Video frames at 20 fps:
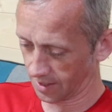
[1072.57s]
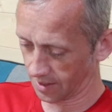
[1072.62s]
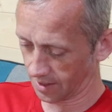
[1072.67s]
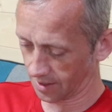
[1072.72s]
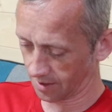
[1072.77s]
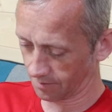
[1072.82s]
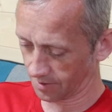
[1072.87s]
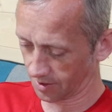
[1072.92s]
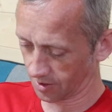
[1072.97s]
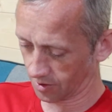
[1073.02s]

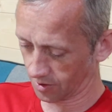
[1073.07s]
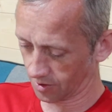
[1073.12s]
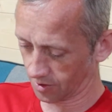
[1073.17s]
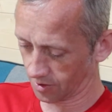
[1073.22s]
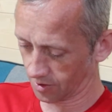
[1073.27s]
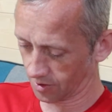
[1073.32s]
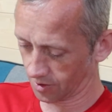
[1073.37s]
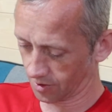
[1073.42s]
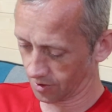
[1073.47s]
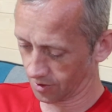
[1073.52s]
it'll be
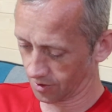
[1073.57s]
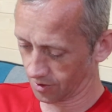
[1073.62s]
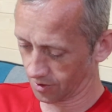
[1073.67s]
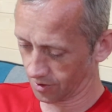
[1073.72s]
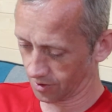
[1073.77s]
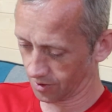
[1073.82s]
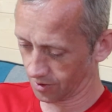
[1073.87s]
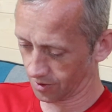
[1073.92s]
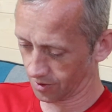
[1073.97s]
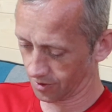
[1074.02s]

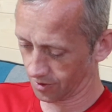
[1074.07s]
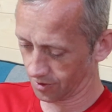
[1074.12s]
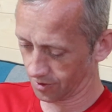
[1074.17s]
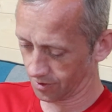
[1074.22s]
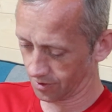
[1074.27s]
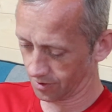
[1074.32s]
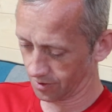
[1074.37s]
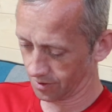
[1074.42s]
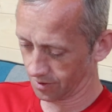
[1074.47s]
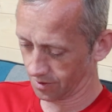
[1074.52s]

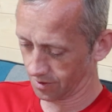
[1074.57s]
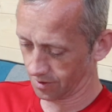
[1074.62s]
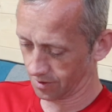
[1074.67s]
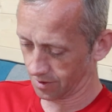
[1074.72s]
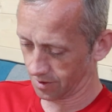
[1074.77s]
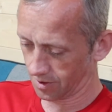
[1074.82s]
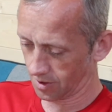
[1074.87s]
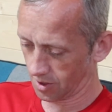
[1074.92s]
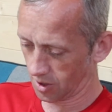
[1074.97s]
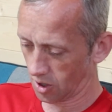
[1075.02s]
good.
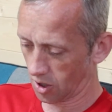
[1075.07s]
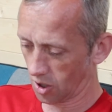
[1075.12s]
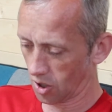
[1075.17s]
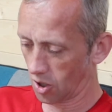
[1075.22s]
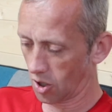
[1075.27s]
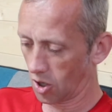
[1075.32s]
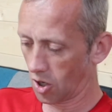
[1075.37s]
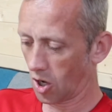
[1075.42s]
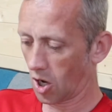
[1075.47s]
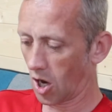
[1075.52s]

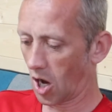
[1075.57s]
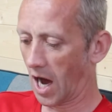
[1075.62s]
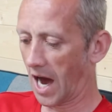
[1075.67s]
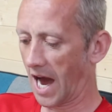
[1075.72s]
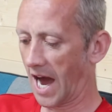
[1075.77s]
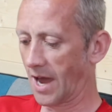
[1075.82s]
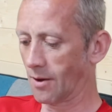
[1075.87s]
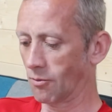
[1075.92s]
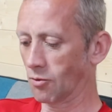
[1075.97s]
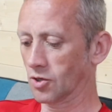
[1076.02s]

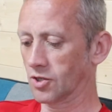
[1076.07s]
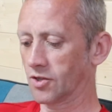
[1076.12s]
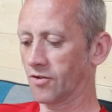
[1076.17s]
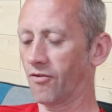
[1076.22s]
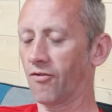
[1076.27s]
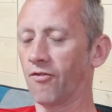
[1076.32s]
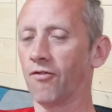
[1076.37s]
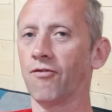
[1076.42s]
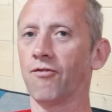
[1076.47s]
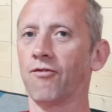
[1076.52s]
I was
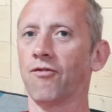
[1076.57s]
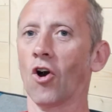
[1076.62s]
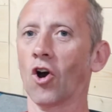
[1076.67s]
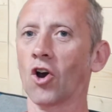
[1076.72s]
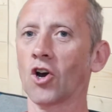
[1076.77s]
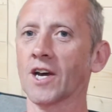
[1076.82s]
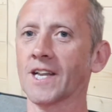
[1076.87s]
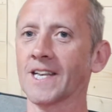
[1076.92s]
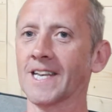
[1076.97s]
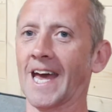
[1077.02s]

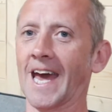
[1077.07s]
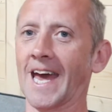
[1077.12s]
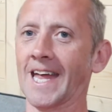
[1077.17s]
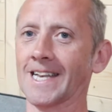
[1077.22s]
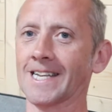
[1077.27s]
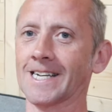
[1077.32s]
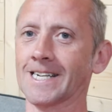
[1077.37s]
fucking hit.